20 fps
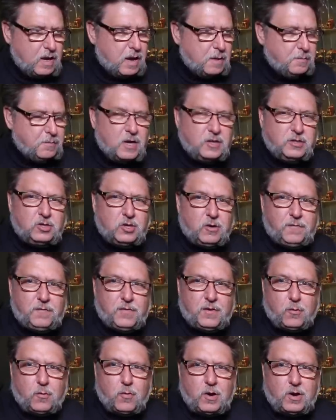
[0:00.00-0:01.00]
I'm not sure
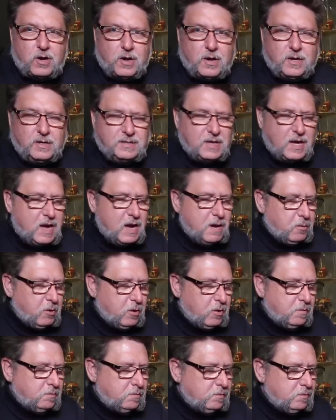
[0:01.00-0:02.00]
if it'll work on a
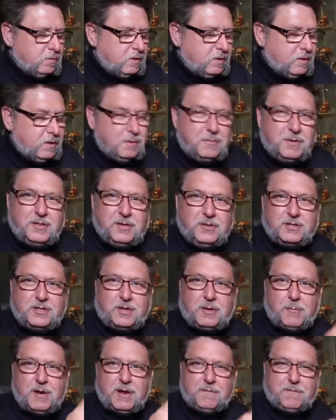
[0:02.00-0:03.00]
timer, but there's a
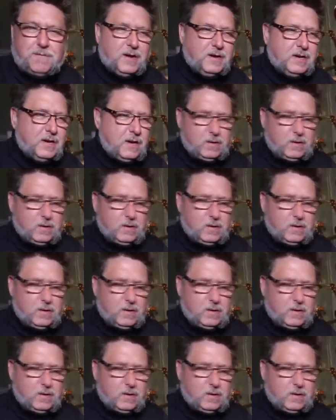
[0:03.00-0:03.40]
good way to find